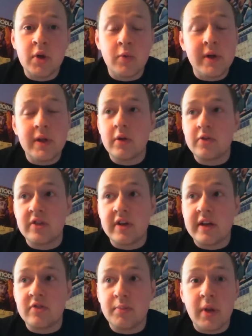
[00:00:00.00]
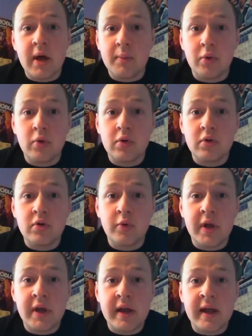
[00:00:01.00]
We lose against Blackpool at the
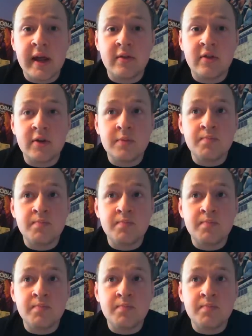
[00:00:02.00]
weekend.